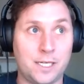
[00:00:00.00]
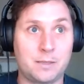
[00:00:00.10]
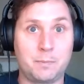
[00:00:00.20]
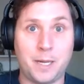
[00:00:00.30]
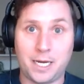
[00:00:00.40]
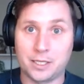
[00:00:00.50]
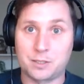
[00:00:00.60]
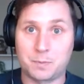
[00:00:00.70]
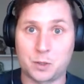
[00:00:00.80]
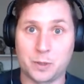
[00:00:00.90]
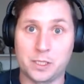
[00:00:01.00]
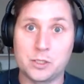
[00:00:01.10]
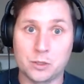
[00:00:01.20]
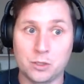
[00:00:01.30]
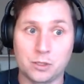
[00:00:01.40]
paths between
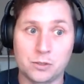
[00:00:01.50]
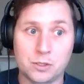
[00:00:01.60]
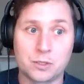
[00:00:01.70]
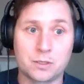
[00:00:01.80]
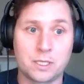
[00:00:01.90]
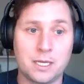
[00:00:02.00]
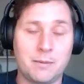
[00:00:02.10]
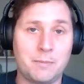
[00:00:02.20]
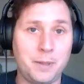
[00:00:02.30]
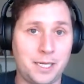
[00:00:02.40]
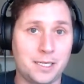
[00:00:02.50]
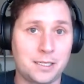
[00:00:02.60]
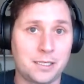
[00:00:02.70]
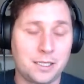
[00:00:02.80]
two nodes. But